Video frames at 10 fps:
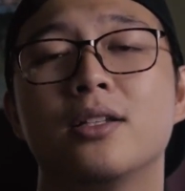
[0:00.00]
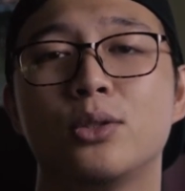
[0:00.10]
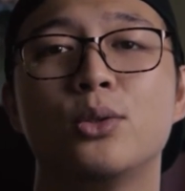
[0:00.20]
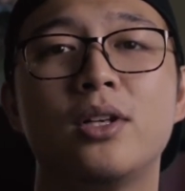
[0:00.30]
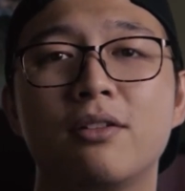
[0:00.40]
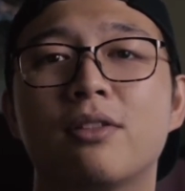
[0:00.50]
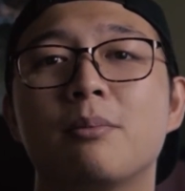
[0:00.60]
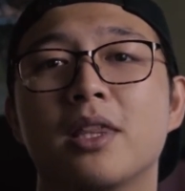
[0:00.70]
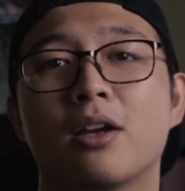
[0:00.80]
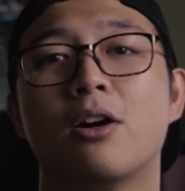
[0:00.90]
do leave
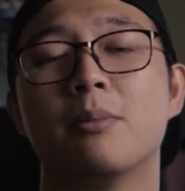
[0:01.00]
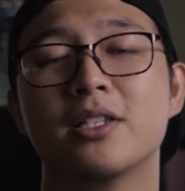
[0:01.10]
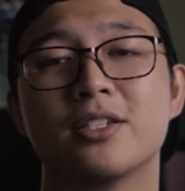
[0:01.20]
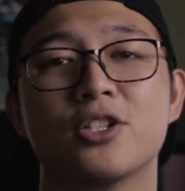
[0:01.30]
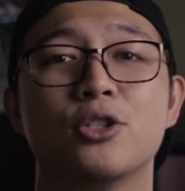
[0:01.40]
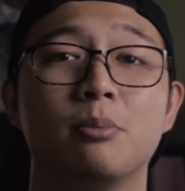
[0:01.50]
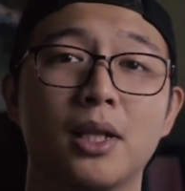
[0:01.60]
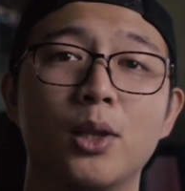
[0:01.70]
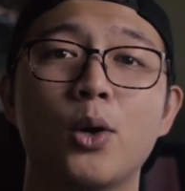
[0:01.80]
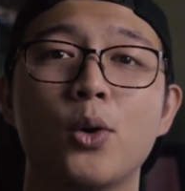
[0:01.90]
them in the comment section
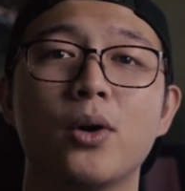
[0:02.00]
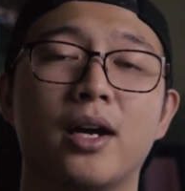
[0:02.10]
below.